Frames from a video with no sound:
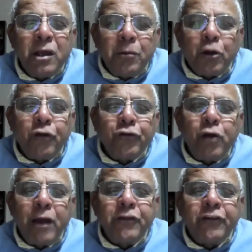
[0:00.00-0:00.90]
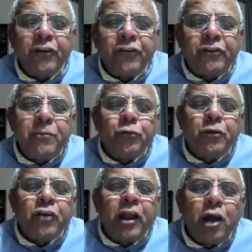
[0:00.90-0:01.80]
because you have the systems
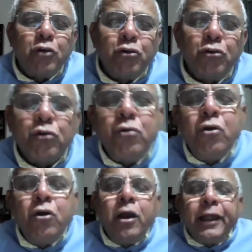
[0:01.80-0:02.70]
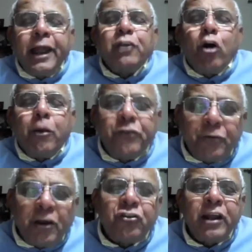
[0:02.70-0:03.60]
which allow you to get
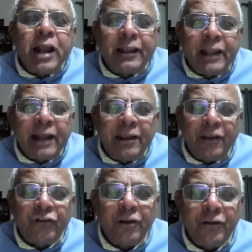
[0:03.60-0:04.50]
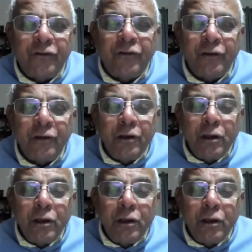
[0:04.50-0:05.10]
observation at that distance.